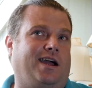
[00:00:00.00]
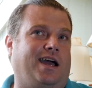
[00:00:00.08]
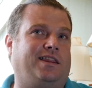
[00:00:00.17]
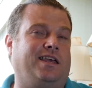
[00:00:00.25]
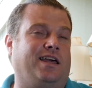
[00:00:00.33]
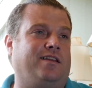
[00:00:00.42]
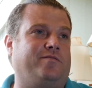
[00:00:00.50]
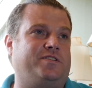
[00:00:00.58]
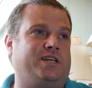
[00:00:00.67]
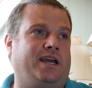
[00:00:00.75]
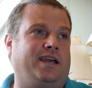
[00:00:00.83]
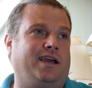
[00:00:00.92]
at the end of the
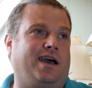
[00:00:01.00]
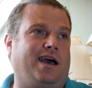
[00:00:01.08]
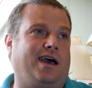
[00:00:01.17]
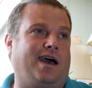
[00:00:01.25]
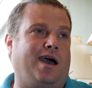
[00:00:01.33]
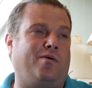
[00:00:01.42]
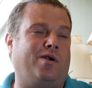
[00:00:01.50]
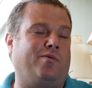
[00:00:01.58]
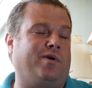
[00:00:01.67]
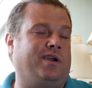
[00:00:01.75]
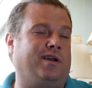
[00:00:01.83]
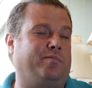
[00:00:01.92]
day, I want to
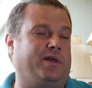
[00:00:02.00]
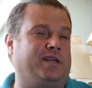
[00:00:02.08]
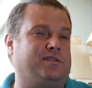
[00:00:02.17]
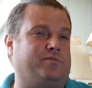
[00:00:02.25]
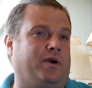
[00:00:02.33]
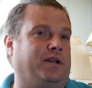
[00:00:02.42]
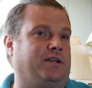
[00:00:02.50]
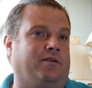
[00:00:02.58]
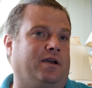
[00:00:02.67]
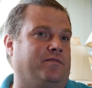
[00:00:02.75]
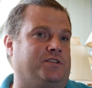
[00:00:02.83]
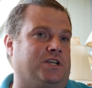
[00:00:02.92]
work in a place where I
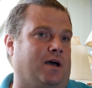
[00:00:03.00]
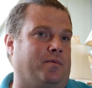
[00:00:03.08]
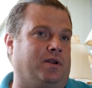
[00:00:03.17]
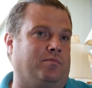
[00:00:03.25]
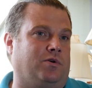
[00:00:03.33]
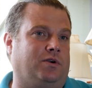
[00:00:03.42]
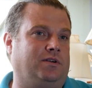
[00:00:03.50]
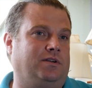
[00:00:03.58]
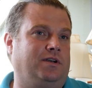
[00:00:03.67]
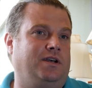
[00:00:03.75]
don't have a job anymore.